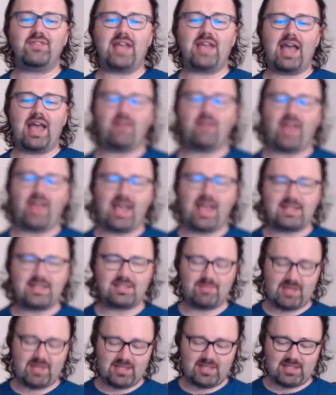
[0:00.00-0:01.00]
have
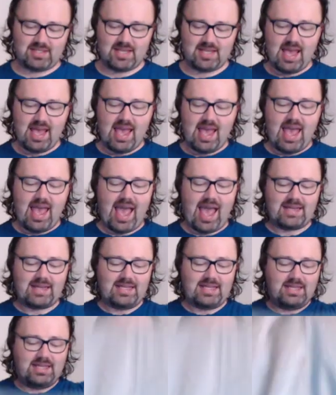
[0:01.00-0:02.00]
estimates at
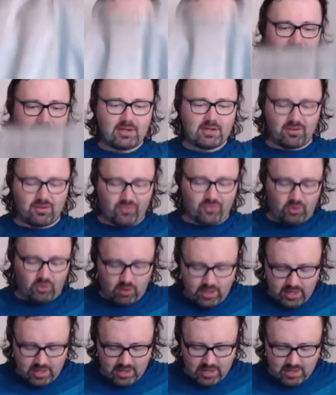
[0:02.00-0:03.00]
each time interval
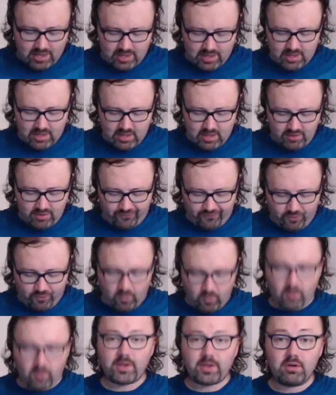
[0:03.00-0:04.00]

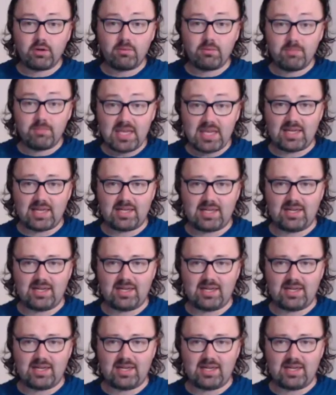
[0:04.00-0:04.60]
for your mean.